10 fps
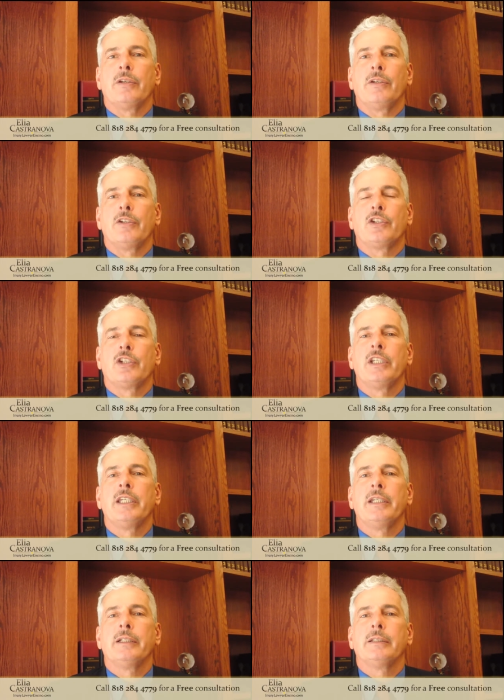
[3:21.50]

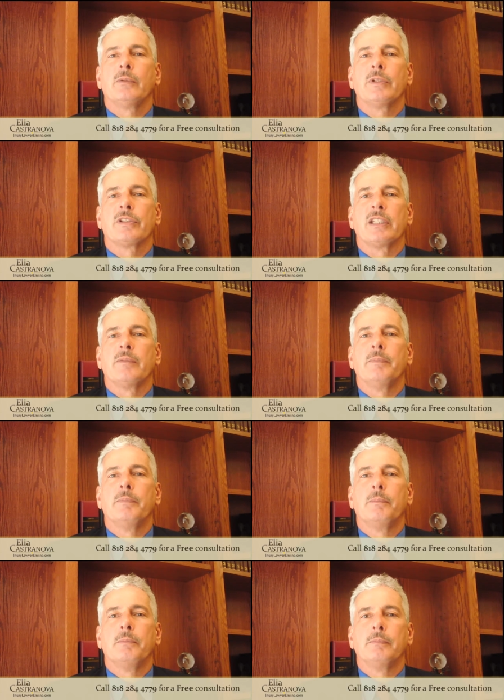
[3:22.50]
She received
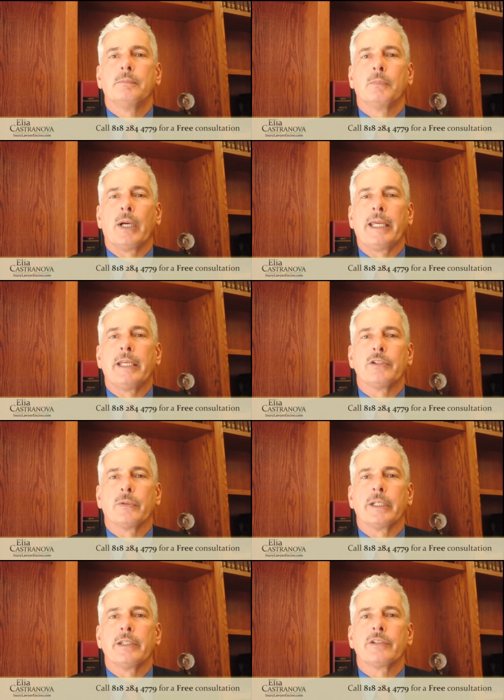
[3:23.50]
brain
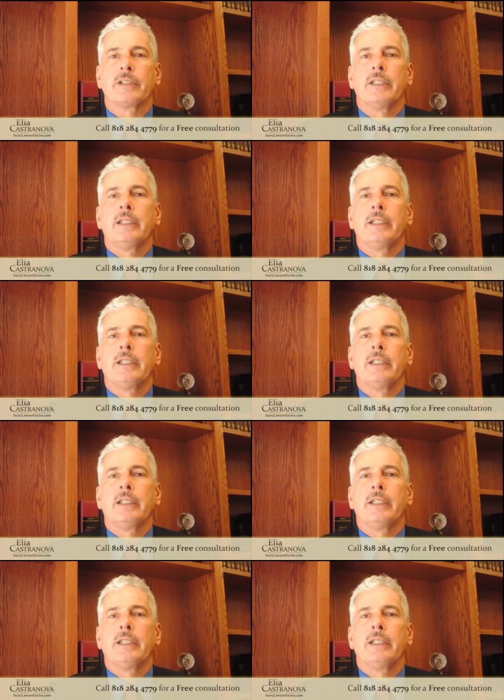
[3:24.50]
injuries.